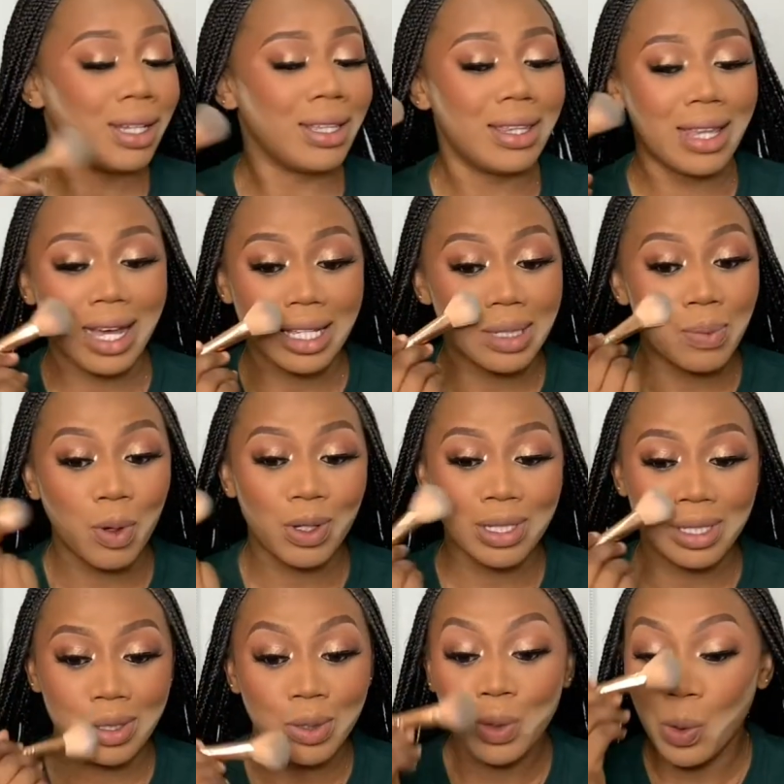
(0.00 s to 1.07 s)
that, but
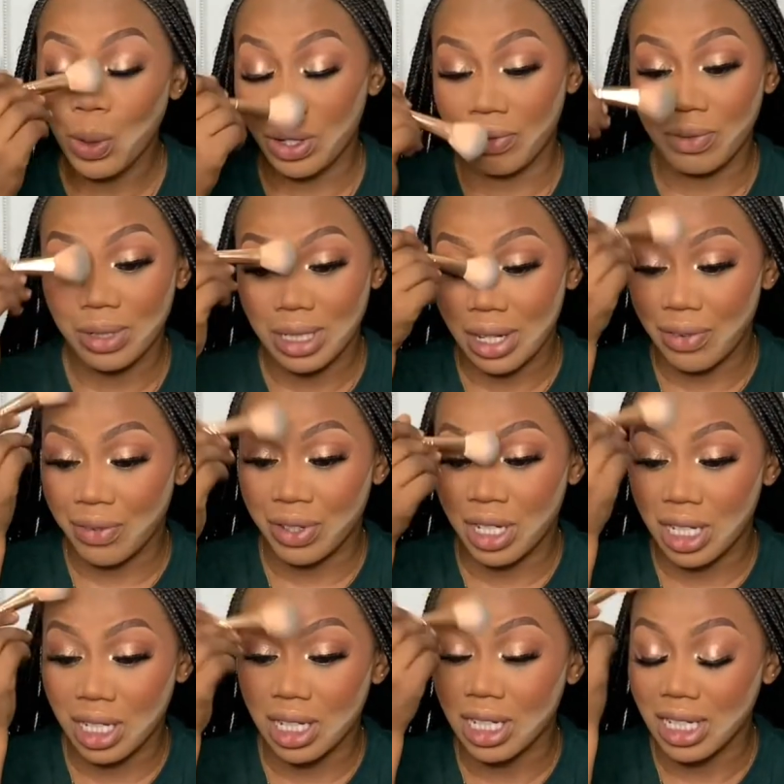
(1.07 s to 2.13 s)
you don't even
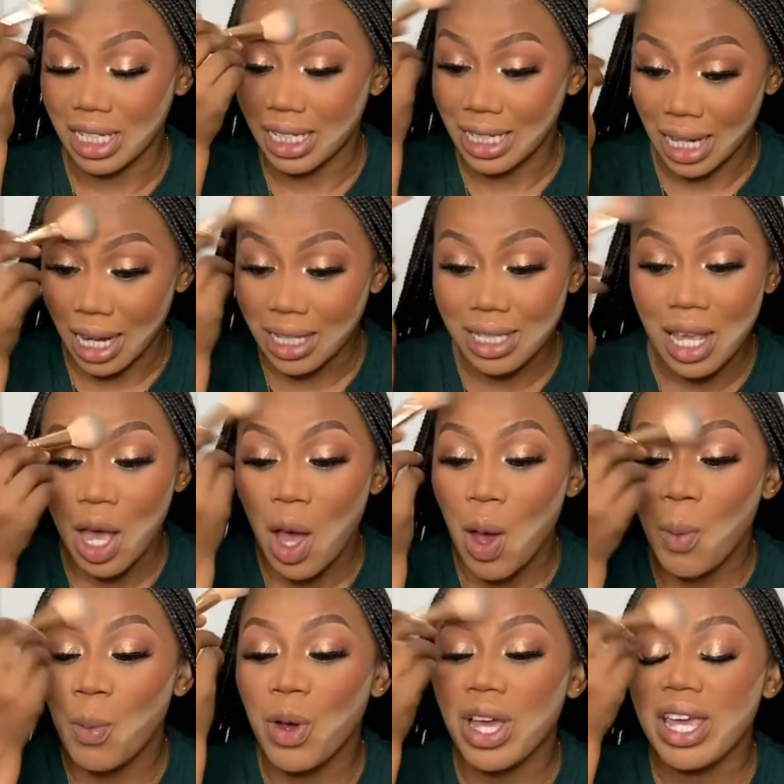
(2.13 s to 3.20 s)
definitely need that.
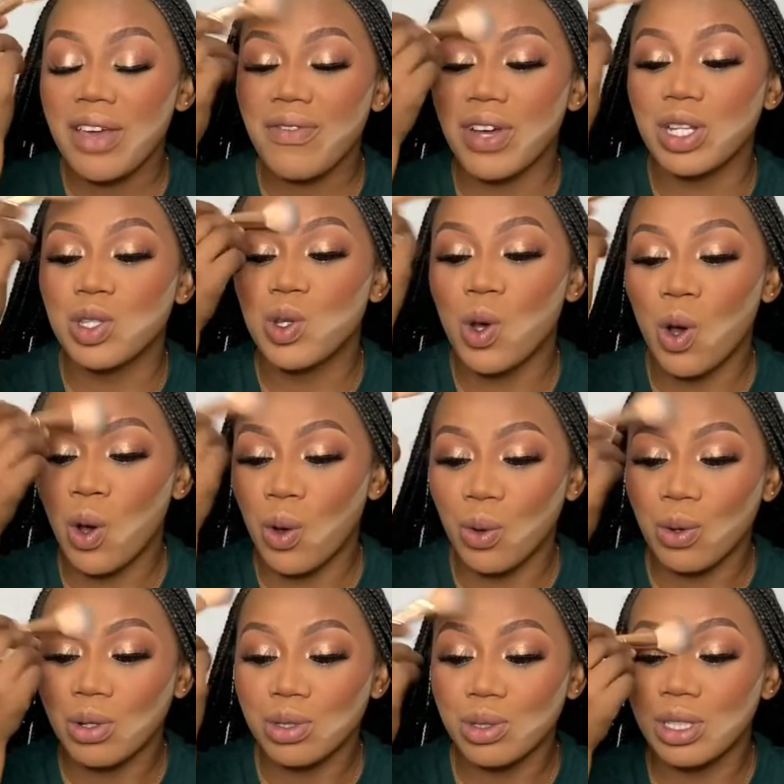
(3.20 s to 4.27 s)
But if at all
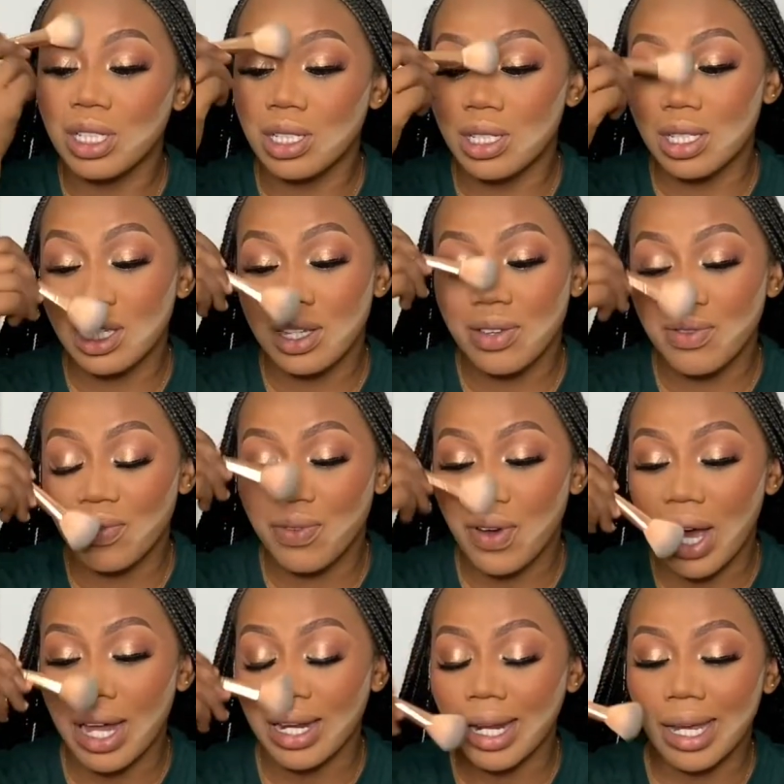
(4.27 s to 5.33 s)
you need to give
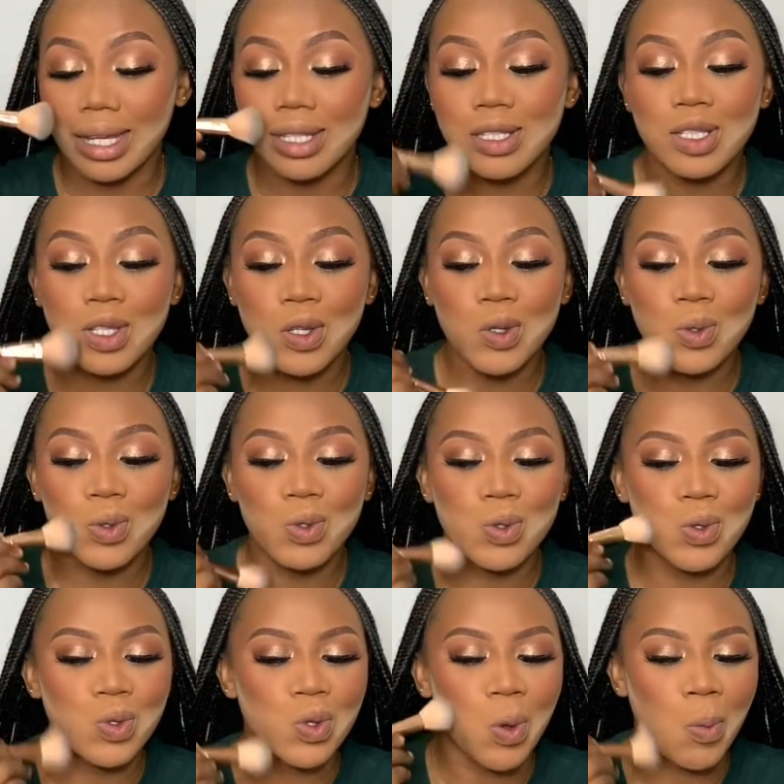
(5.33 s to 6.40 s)
an excuse to
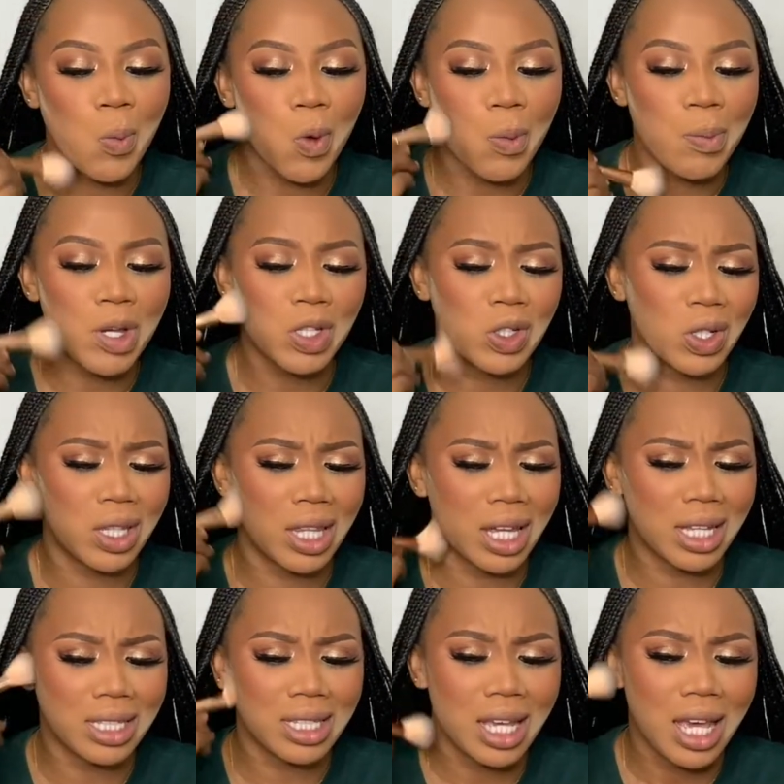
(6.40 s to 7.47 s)
someone, make sure
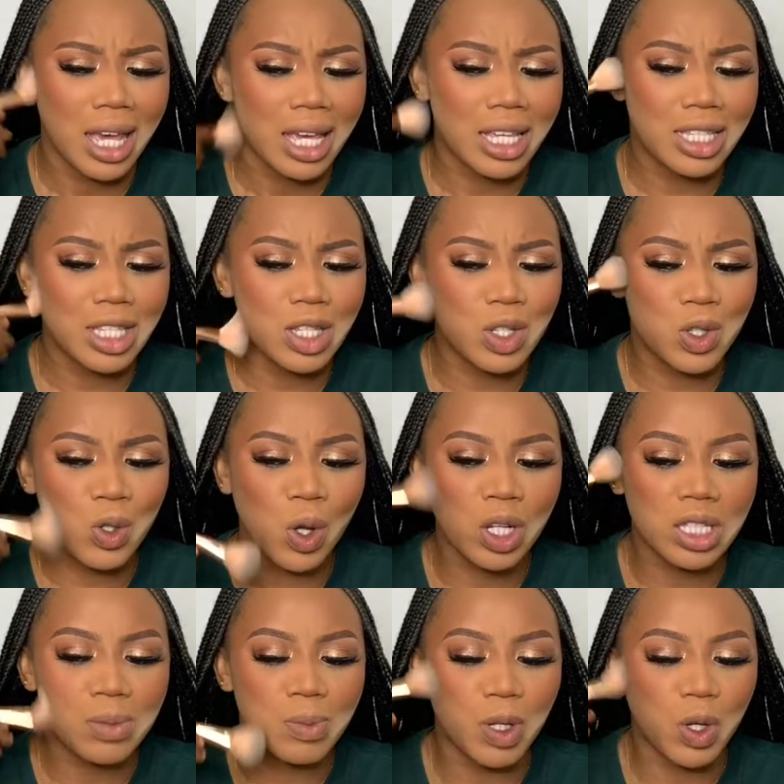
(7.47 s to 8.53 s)
that it is
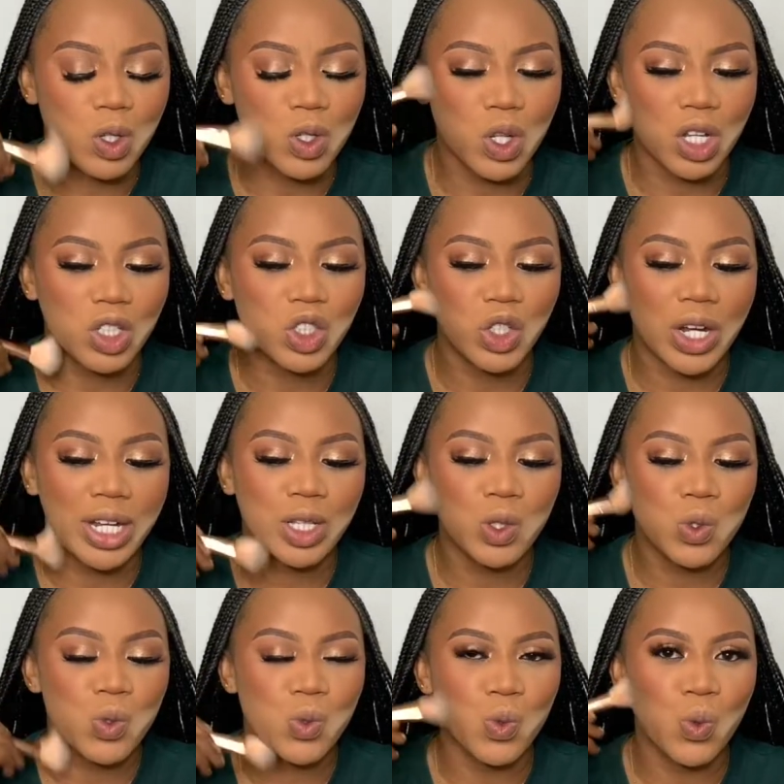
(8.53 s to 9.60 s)
not because you're trying
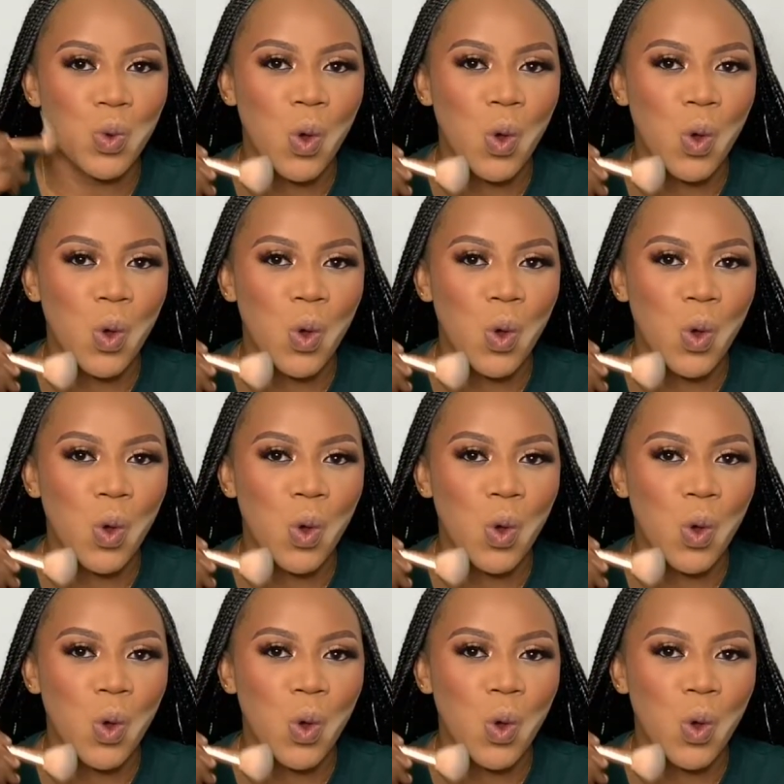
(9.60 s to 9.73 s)
to